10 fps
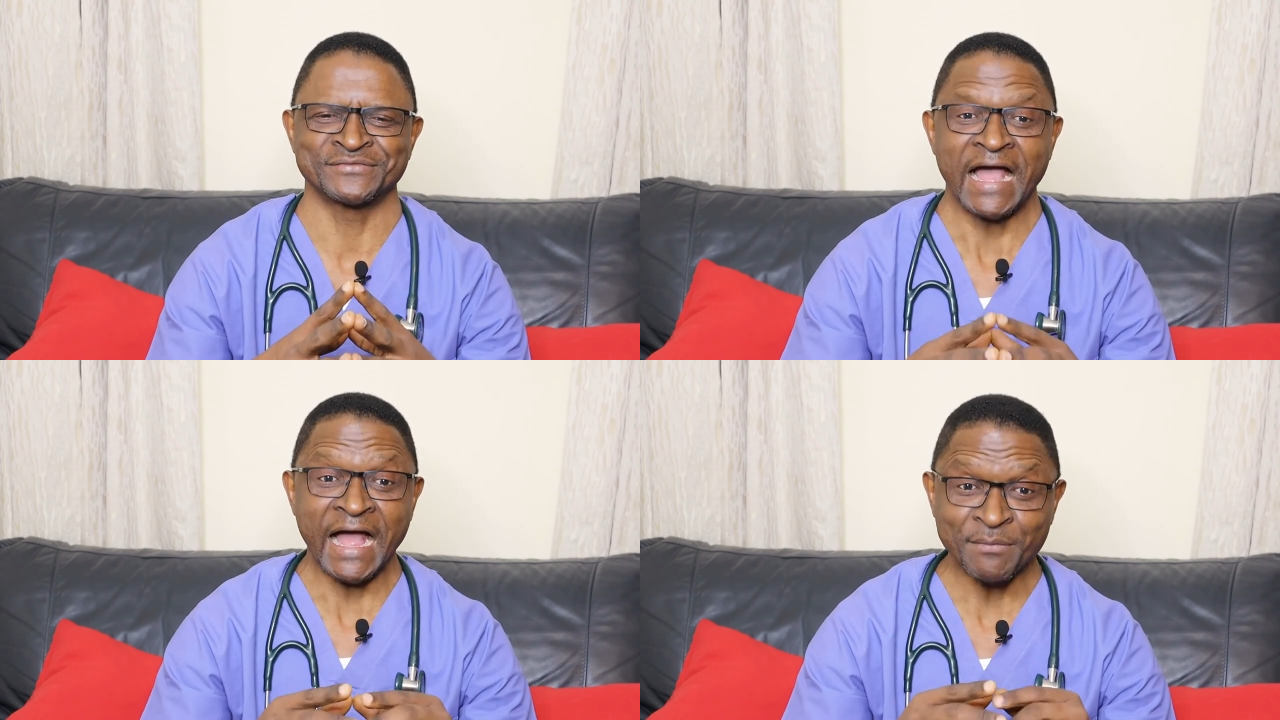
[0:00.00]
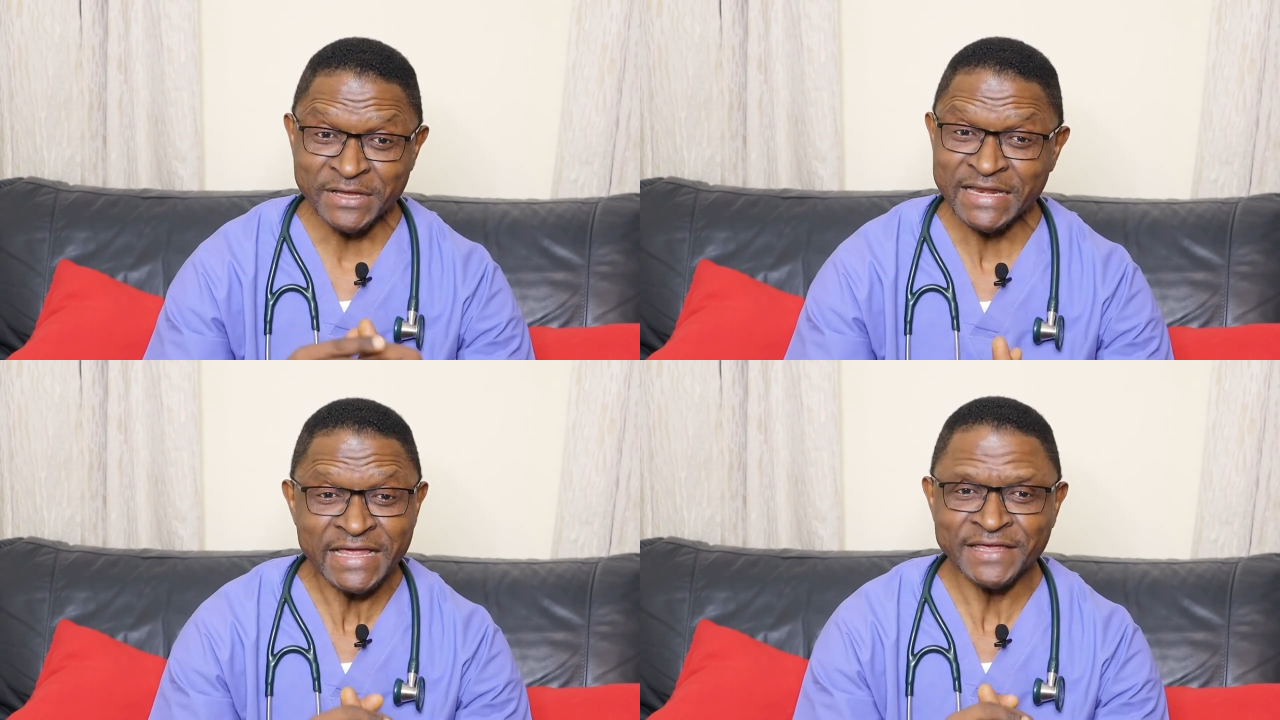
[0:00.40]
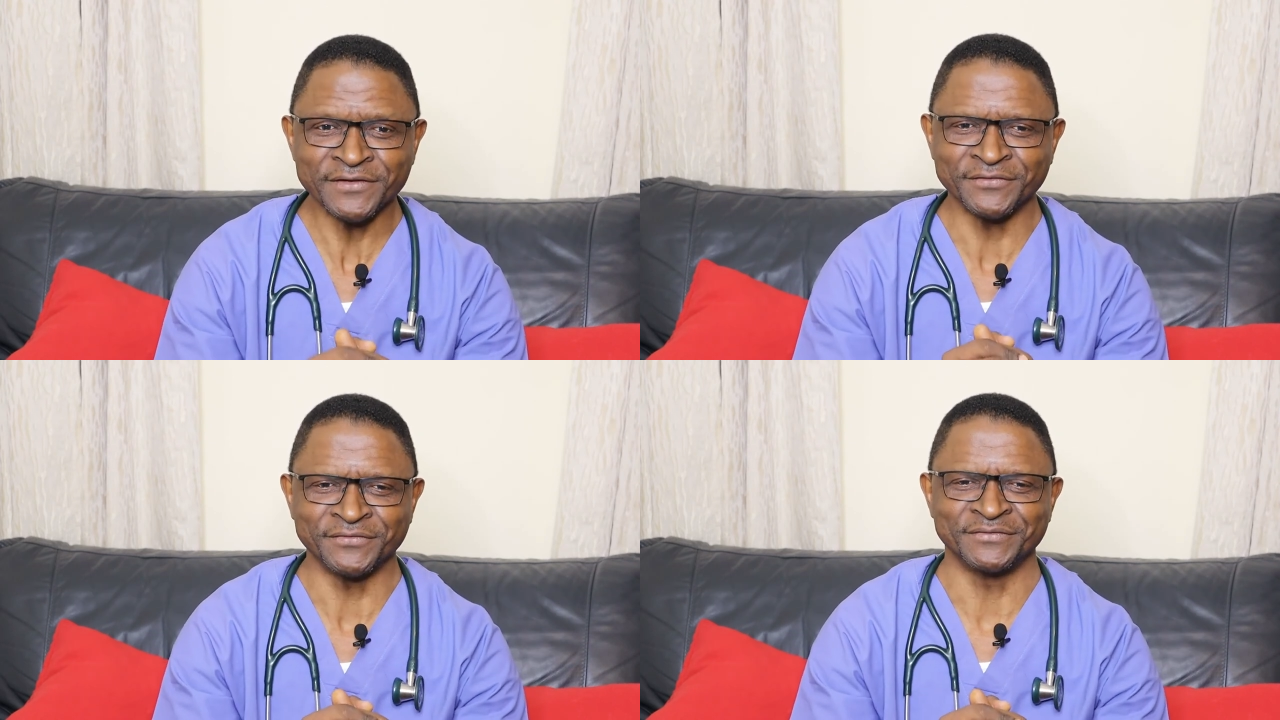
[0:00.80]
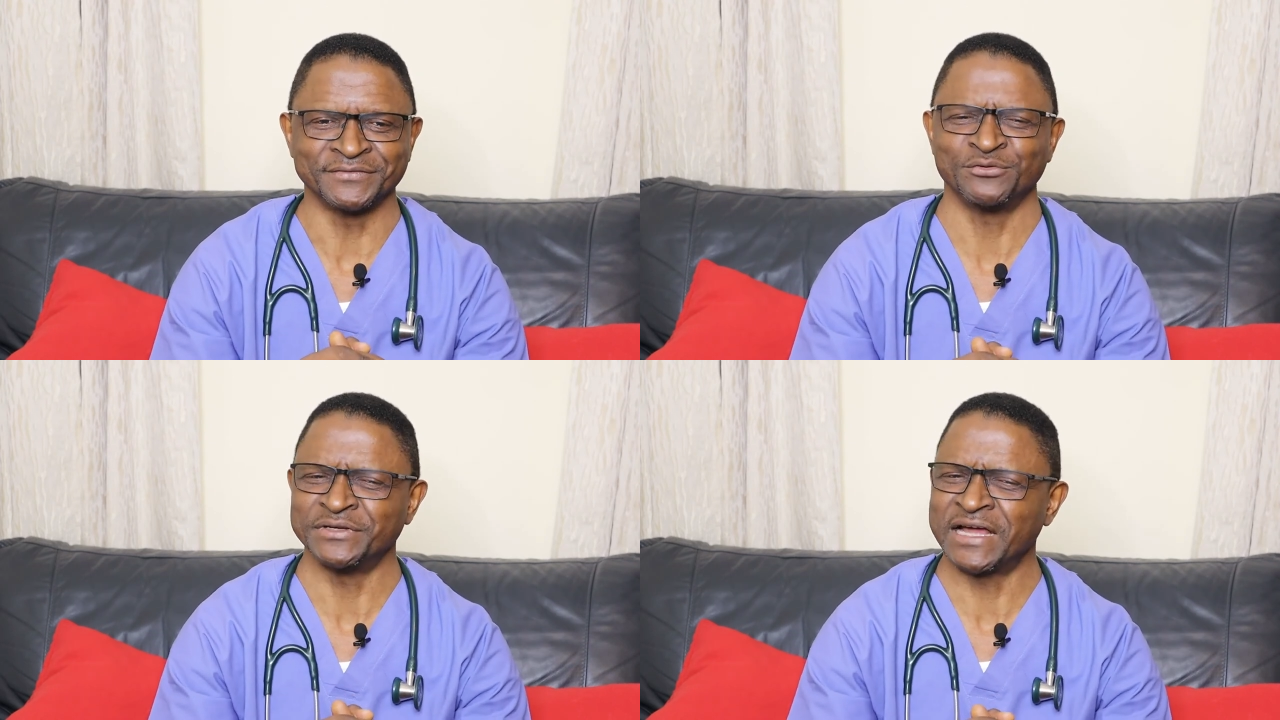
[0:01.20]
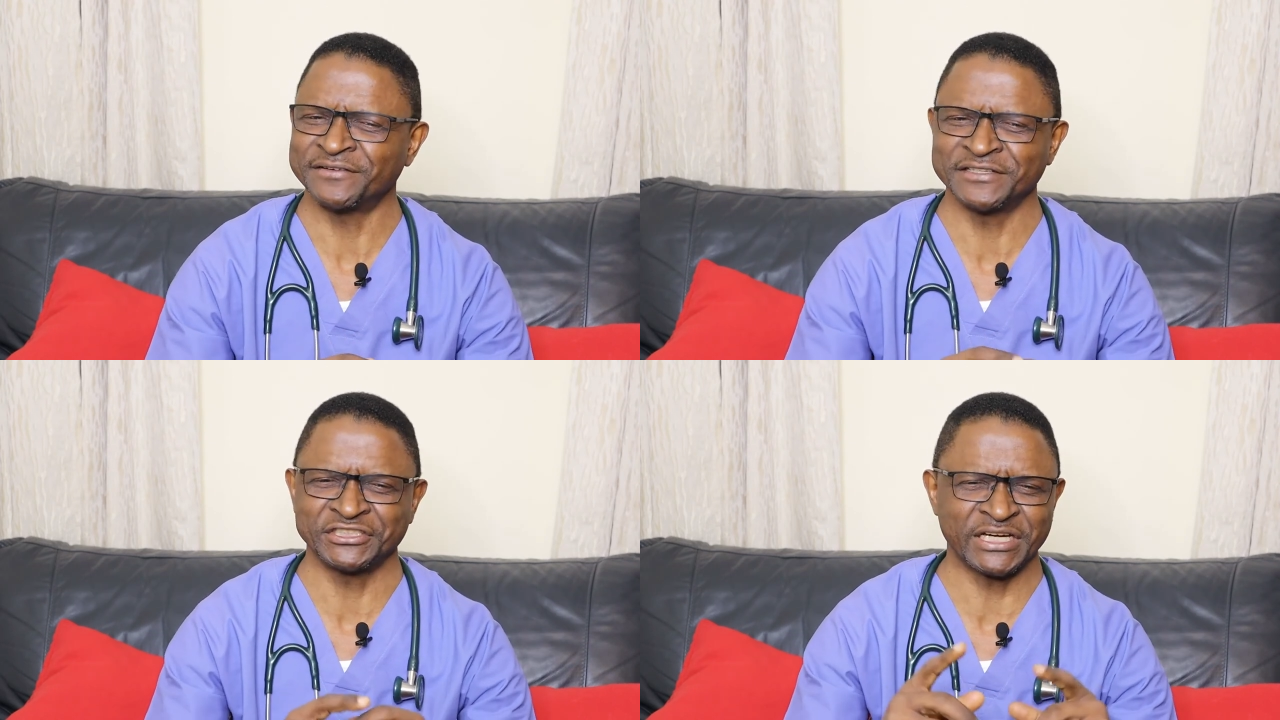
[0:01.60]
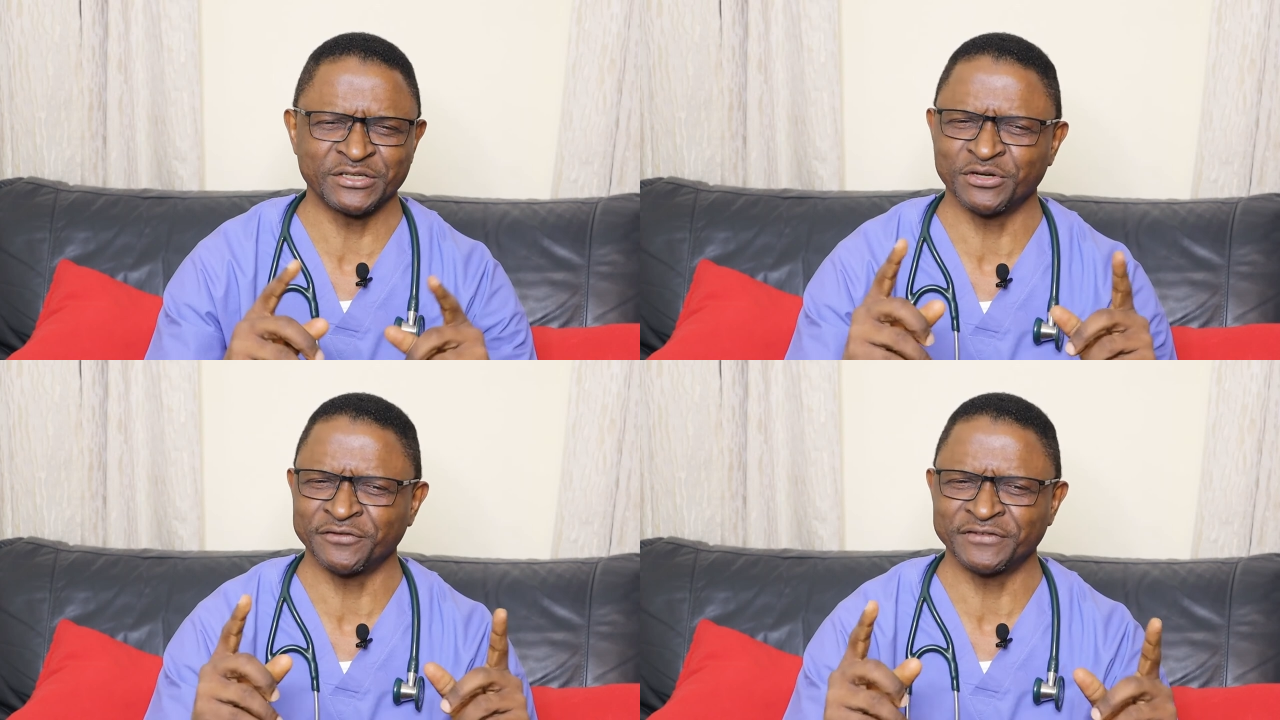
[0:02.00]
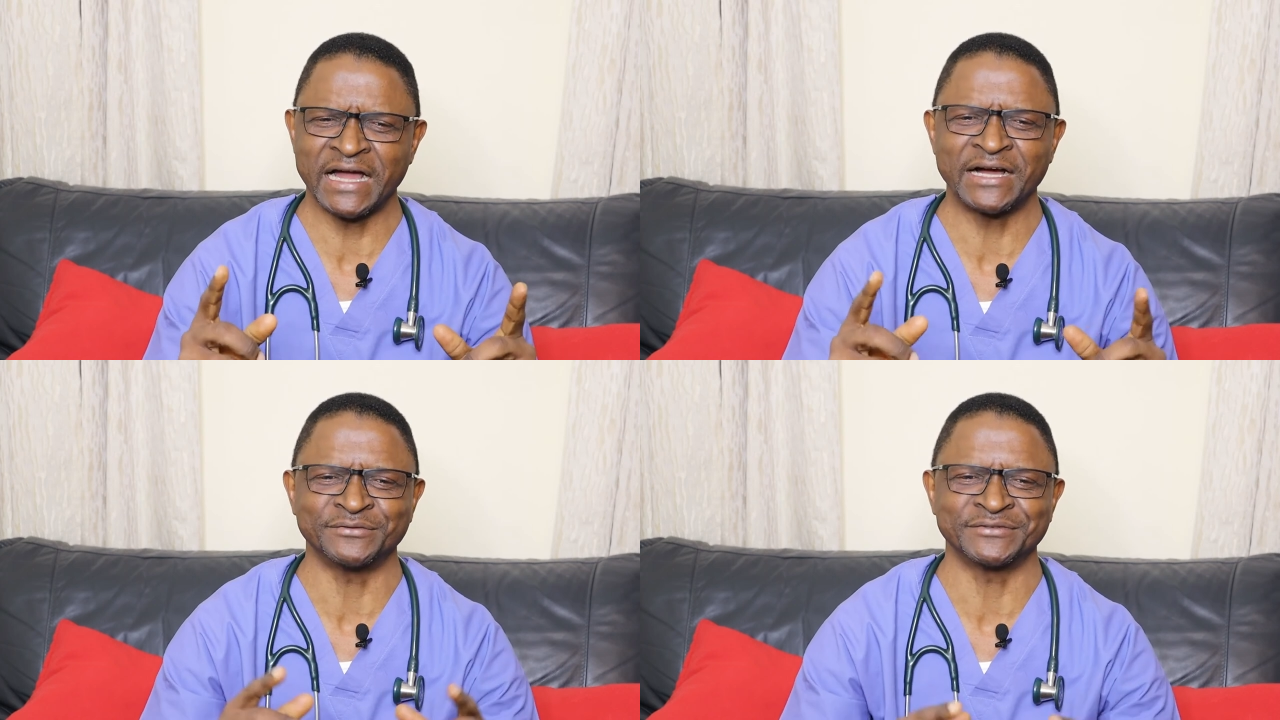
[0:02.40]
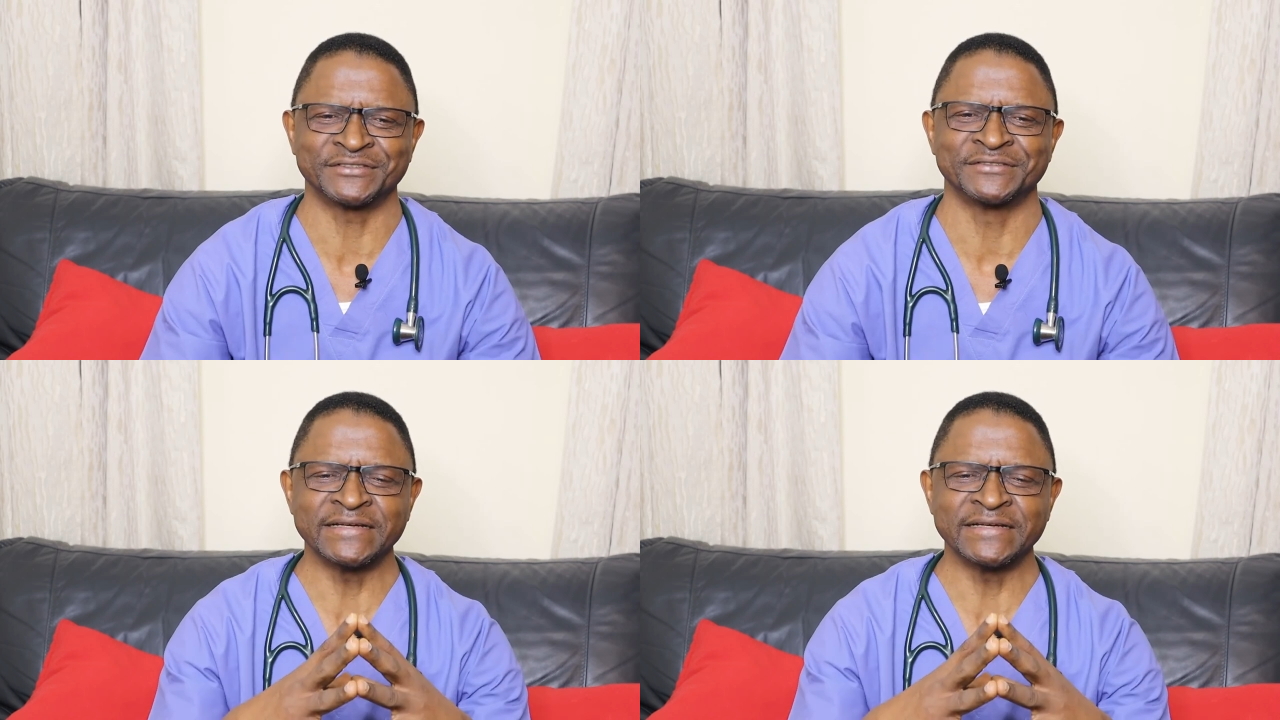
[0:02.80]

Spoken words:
I believe, without the shadow of doubt,